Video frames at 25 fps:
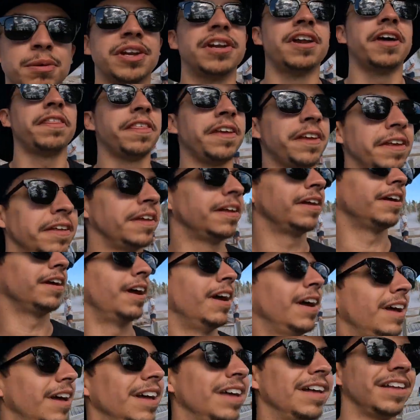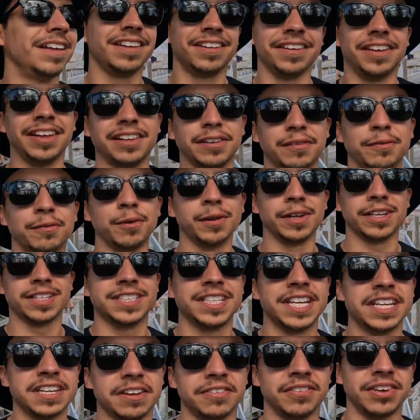but nothing like the full
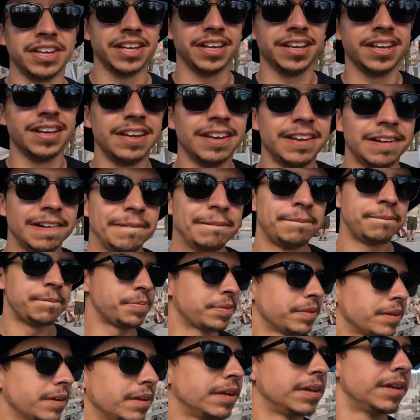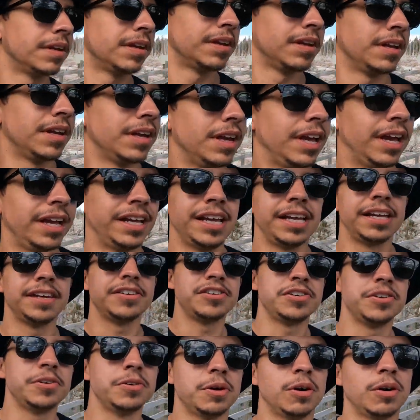extent of it. It can
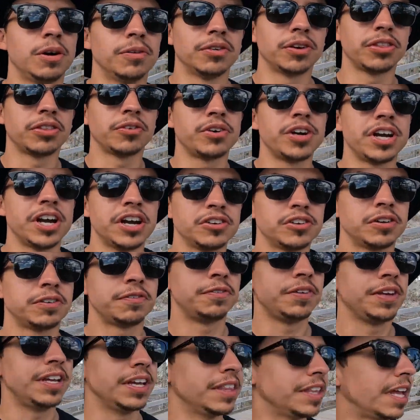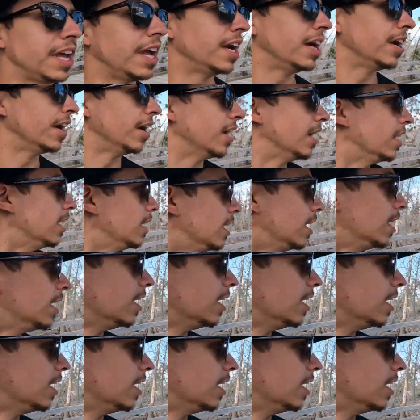shoot over 300 feet in the air,